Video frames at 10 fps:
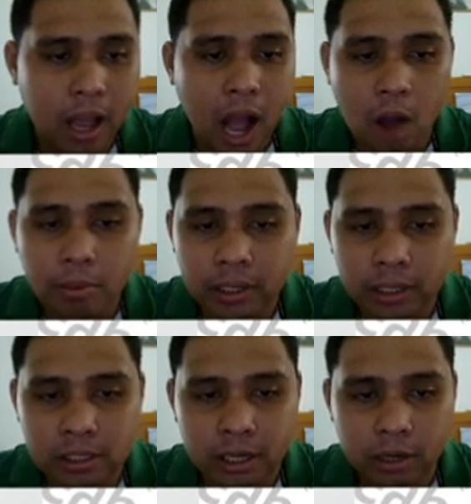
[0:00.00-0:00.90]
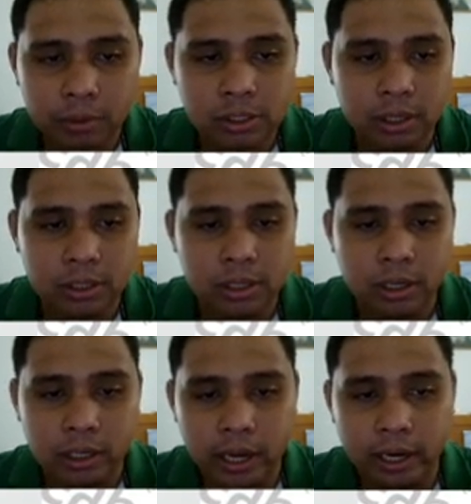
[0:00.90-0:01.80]
how many sandwiches
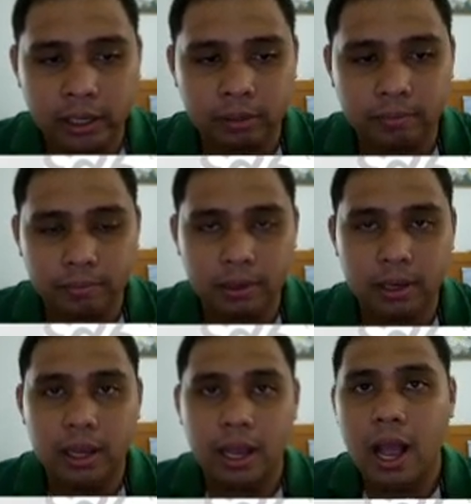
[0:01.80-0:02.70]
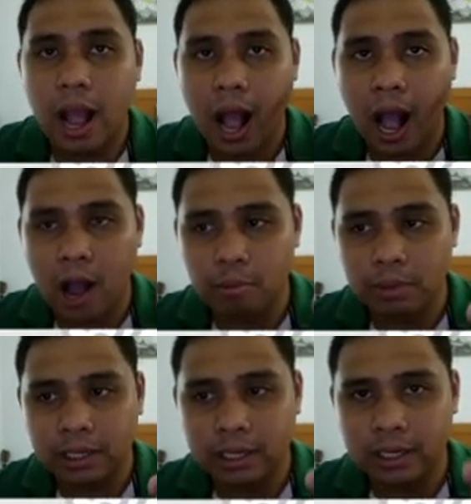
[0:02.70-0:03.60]
are there? How
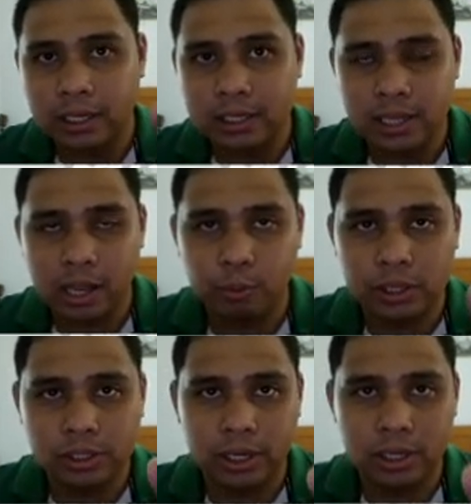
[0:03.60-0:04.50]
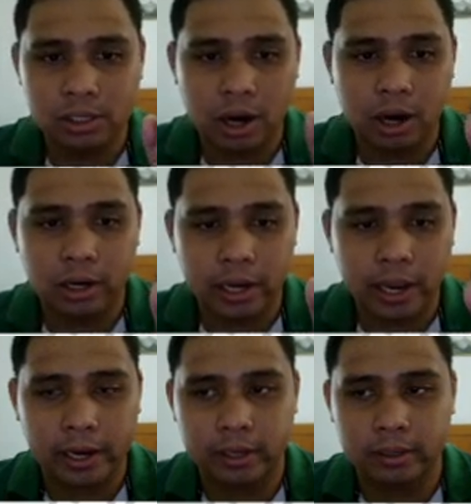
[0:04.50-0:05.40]
many sandwiches are
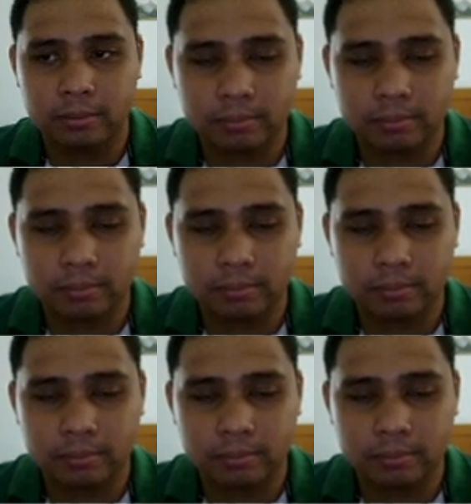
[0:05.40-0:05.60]
there?